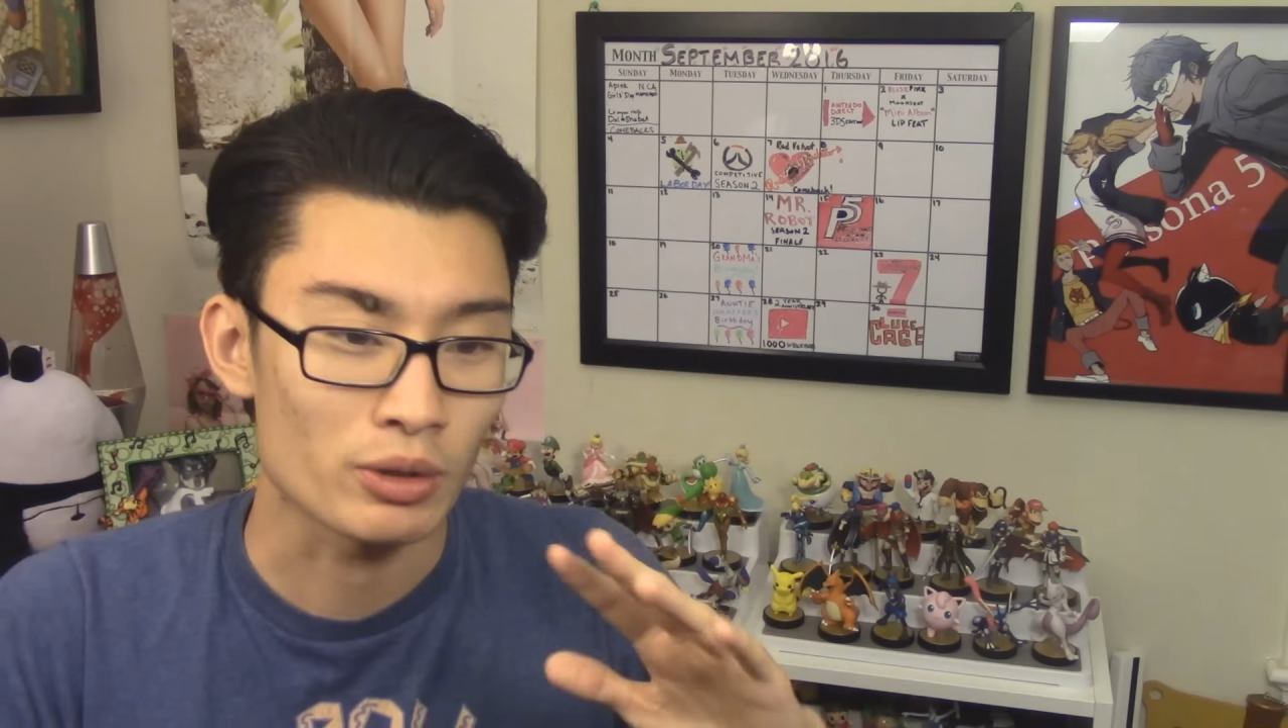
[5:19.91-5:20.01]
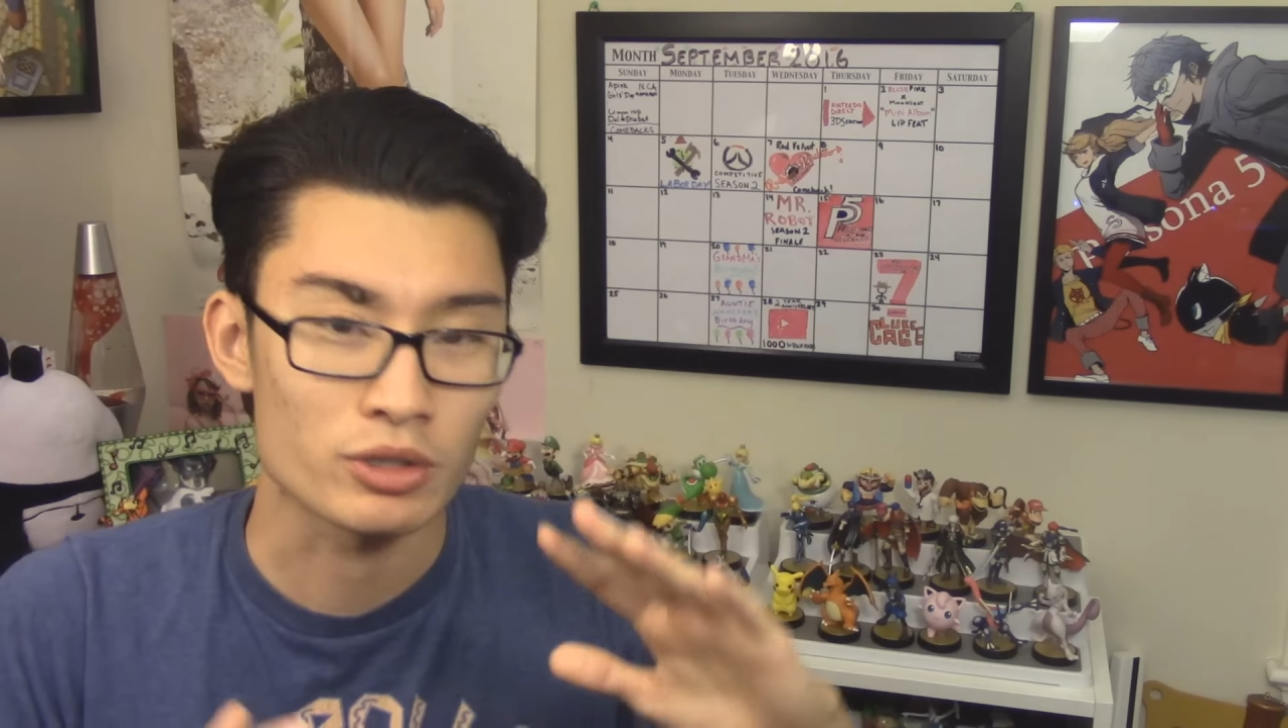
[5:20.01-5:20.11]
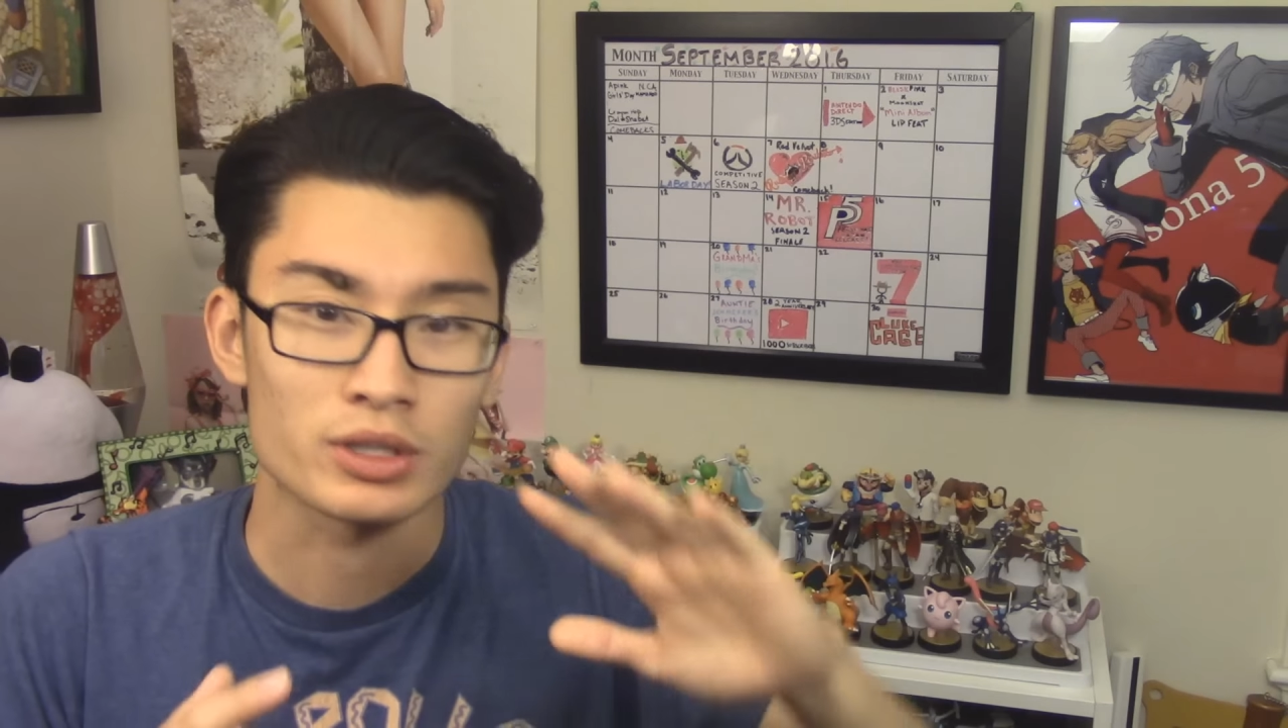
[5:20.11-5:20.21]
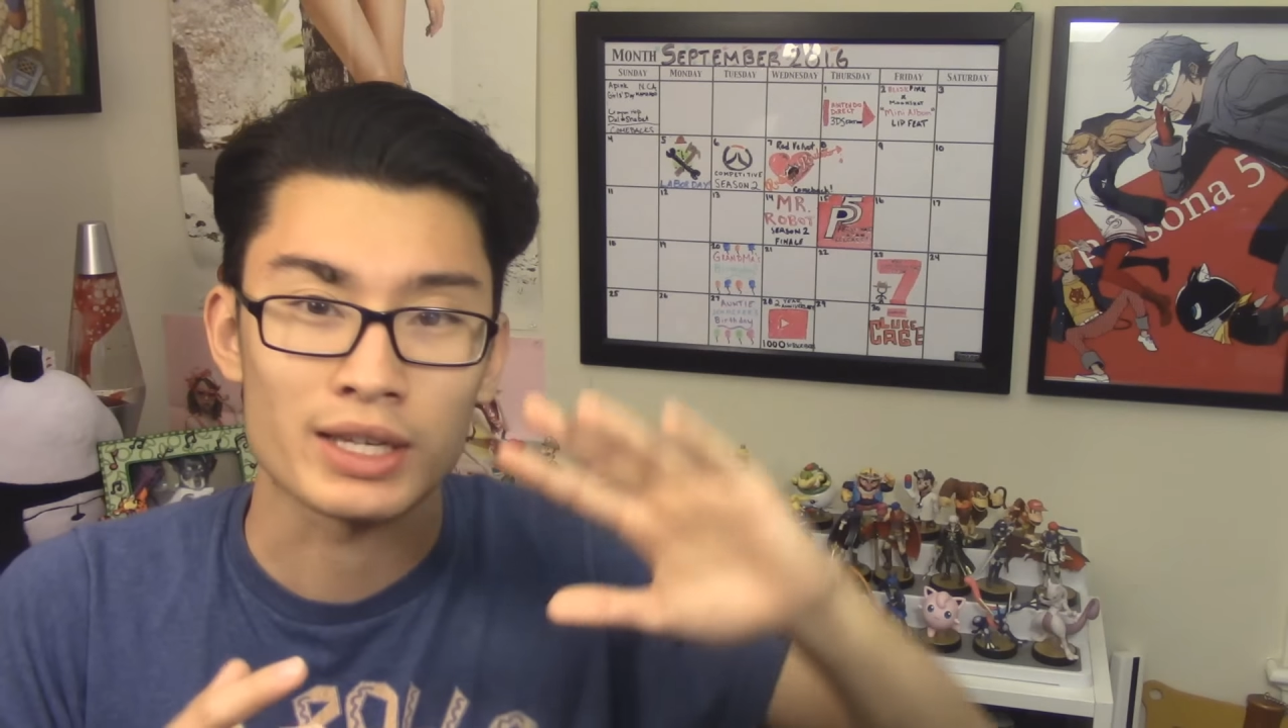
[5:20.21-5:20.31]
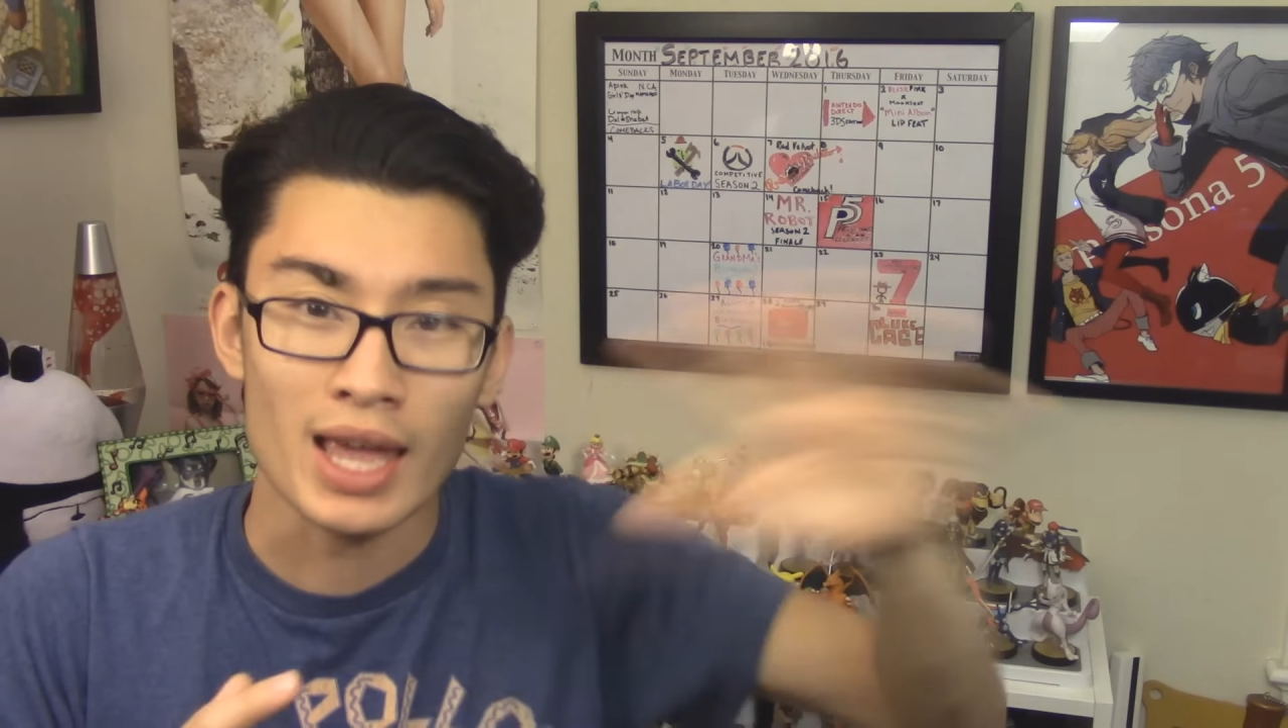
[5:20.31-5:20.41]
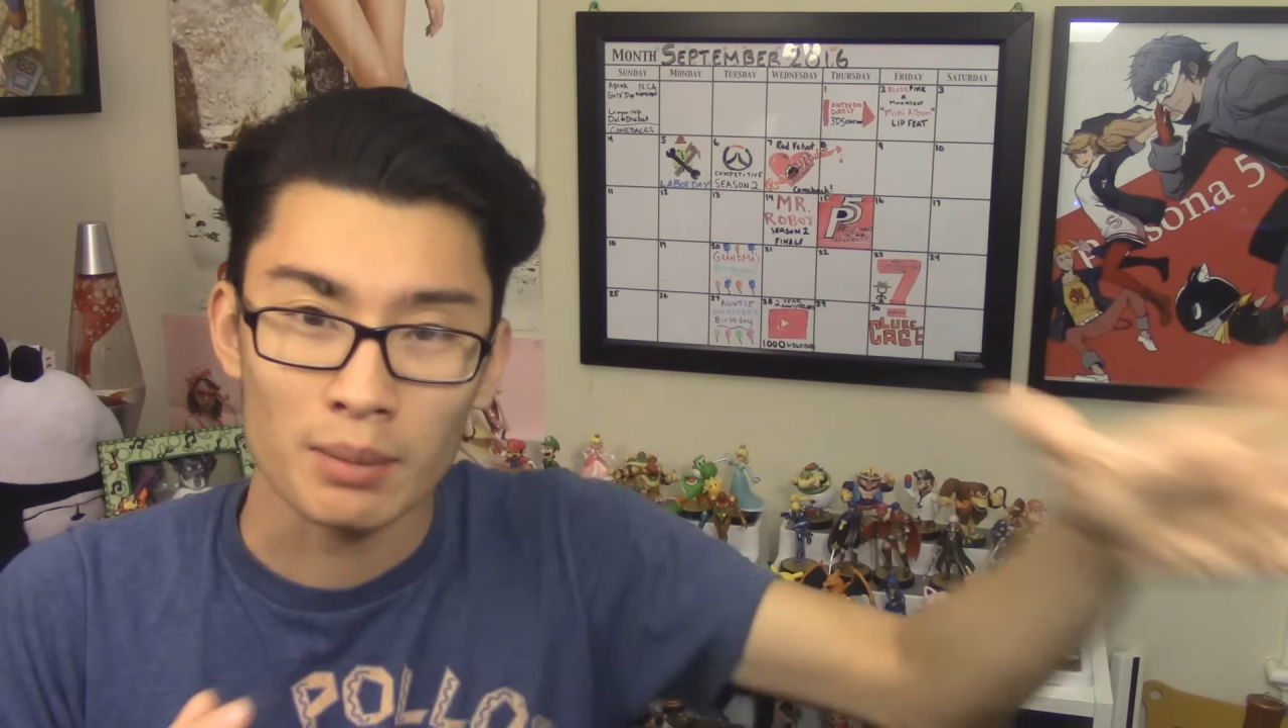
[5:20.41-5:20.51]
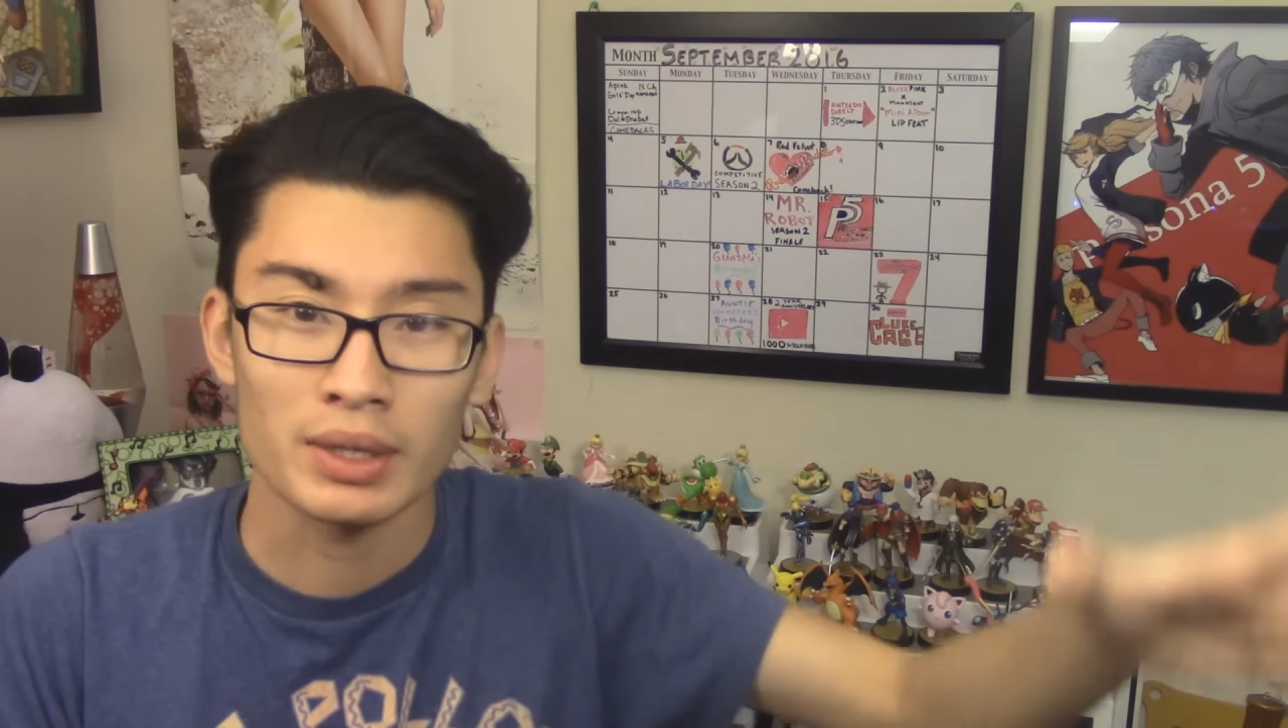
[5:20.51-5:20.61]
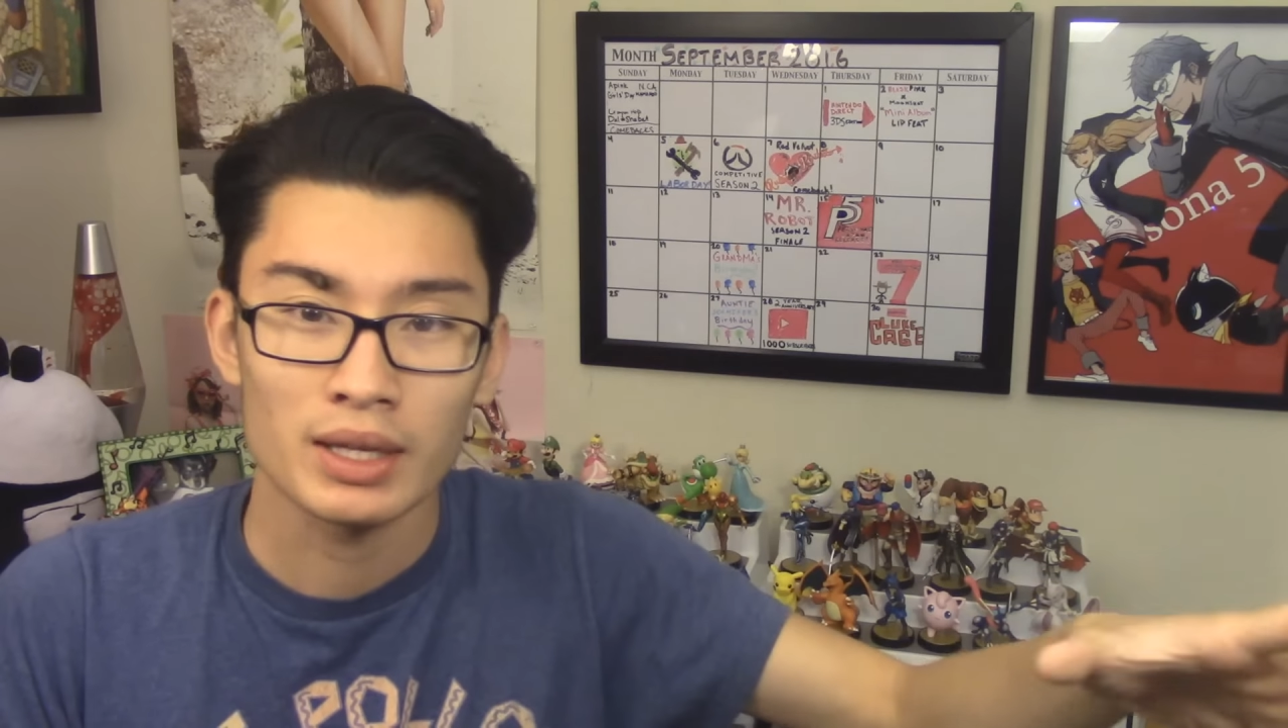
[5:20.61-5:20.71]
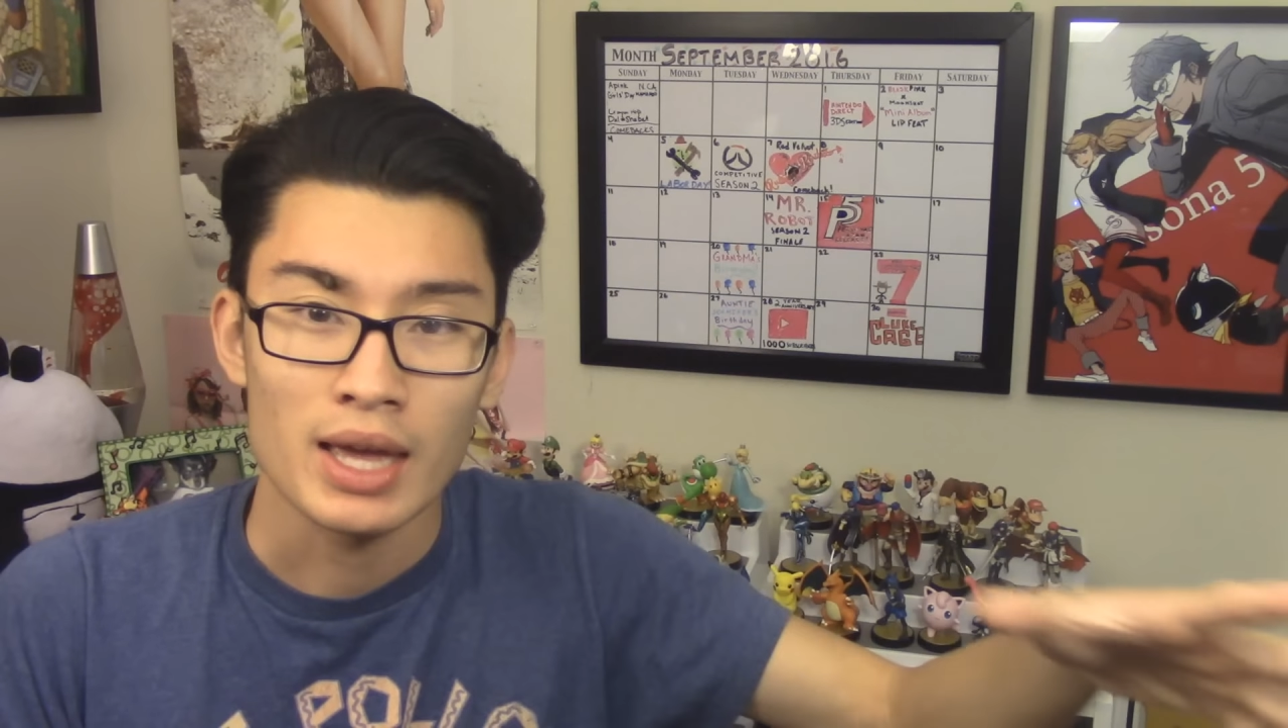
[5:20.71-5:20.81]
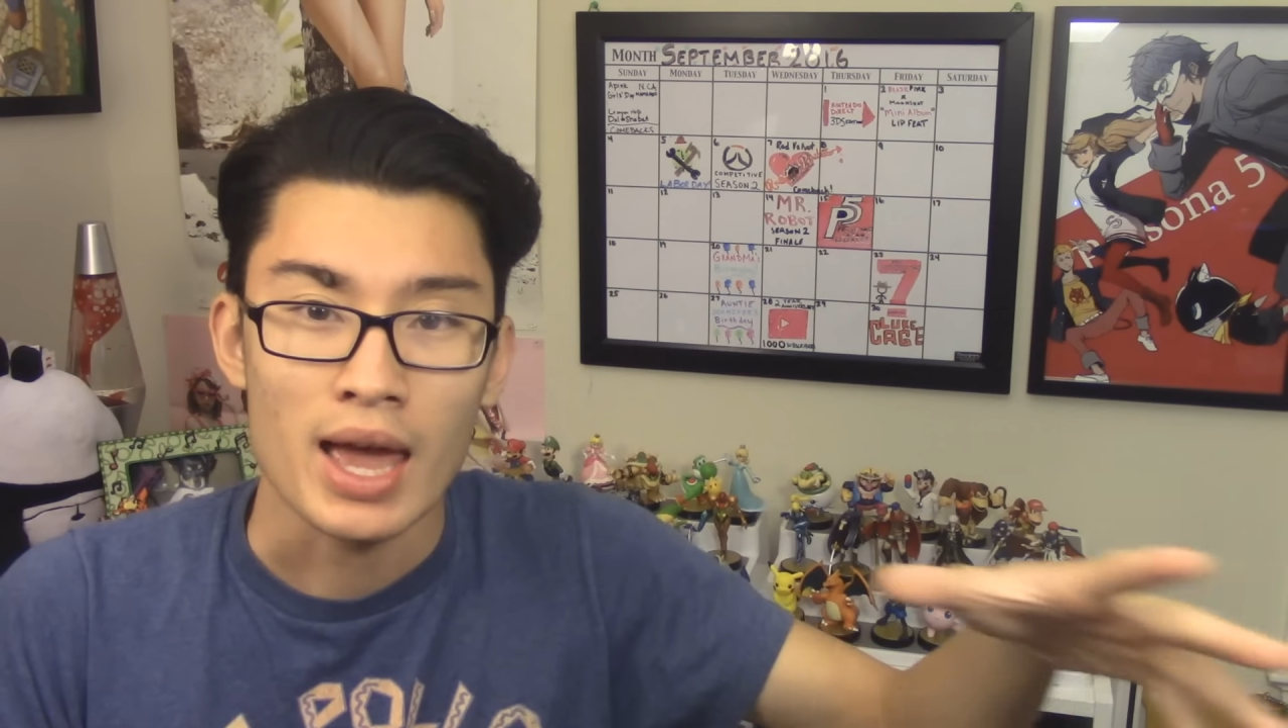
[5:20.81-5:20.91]
there's the
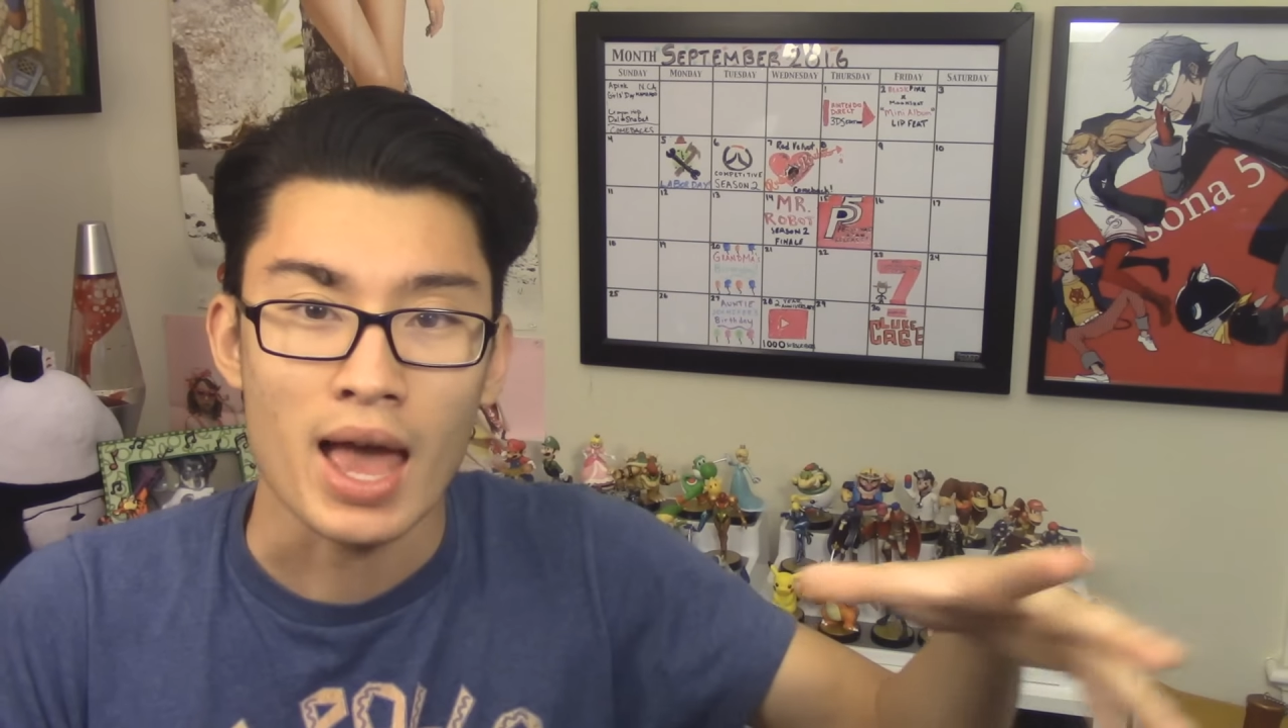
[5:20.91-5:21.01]
gambling